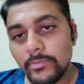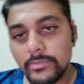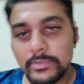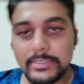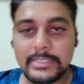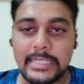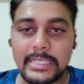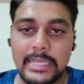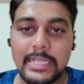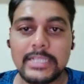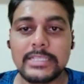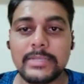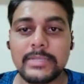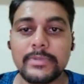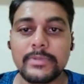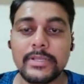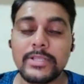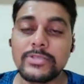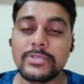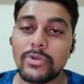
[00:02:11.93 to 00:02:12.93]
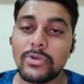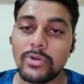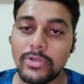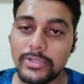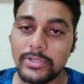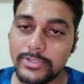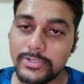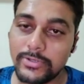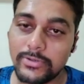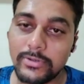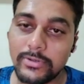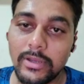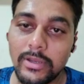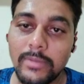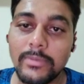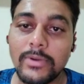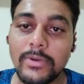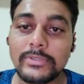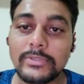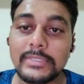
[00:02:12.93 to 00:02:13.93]
The second chapter is also
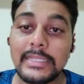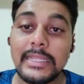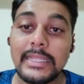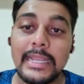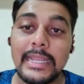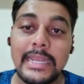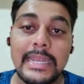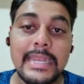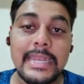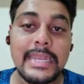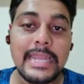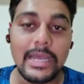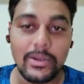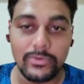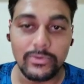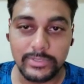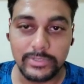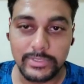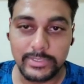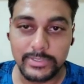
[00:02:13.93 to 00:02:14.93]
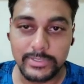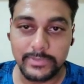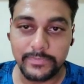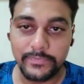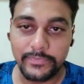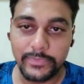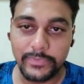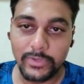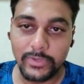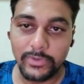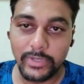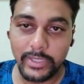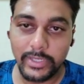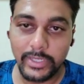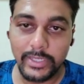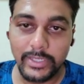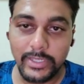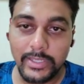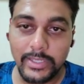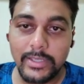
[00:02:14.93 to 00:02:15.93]
about the nouns,
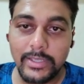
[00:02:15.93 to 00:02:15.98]
okay,